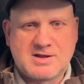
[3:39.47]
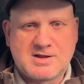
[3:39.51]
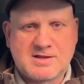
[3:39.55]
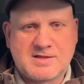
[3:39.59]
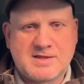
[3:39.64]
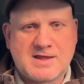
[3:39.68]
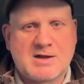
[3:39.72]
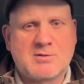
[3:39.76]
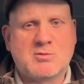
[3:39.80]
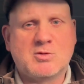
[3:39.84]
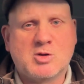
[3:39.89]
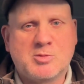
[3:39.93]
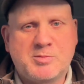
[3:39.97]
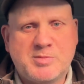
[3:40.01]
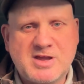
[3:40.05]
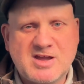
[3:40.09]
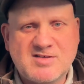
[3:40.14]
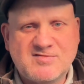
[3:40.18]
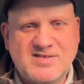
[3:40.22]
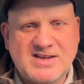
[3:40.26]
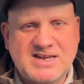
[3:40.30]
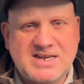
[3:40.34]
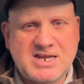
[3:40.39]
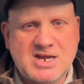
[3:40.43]
there will be a
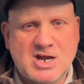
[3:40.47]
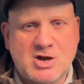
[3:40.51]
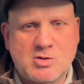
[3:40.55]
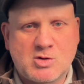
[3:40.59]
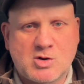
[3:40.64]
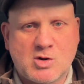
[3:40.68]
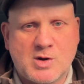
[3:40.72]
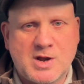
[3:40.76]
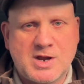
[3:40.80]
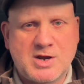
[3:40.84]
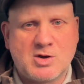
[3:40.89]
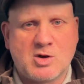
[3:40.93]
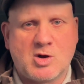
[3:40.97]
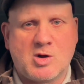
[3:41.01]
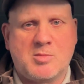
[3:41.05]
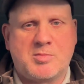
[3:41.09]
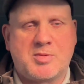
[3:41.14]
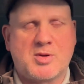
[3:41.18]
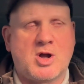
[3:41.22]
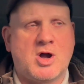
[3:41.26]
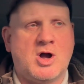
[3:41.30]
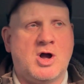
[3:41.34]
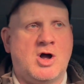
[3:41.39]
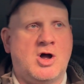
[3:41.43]
video going up
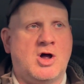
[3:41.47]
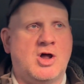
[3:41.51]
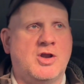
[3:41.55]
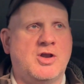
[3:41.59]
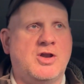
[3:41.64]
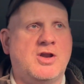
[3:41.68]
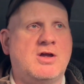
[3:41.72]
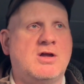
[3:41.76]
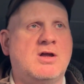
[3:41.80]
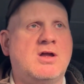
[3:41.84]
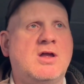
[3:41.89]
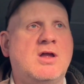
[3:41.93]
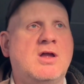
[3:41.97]
on